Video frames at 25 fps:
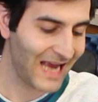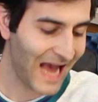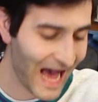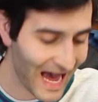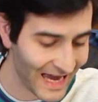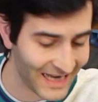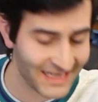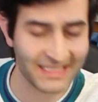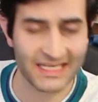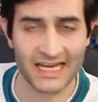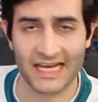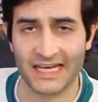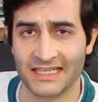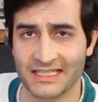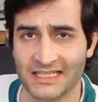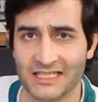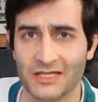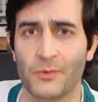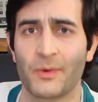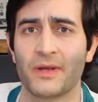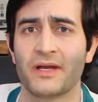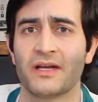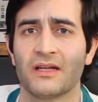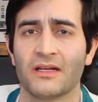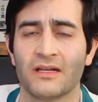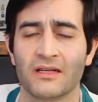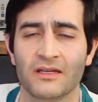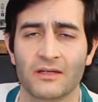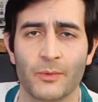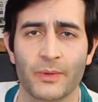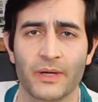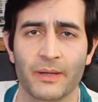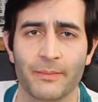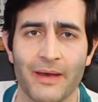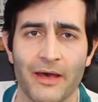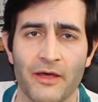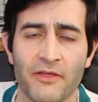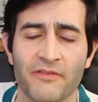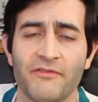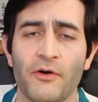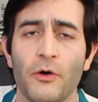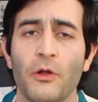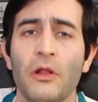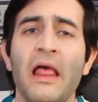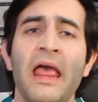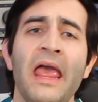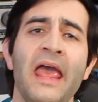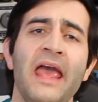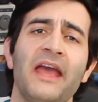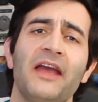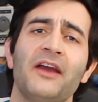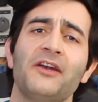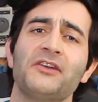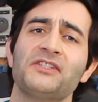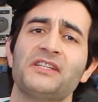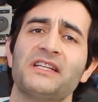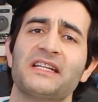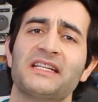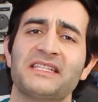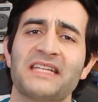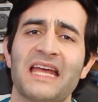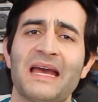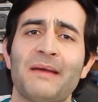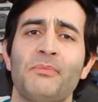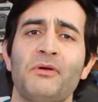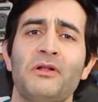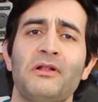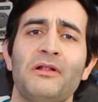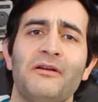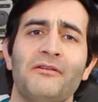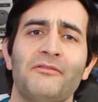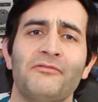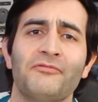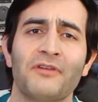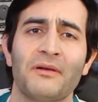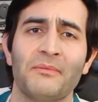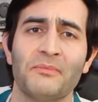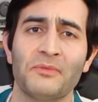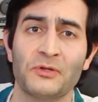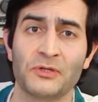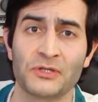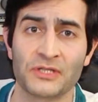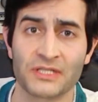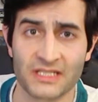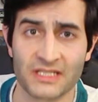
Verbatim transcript: contest. Quite a, quite a mouthful. Here's an example from their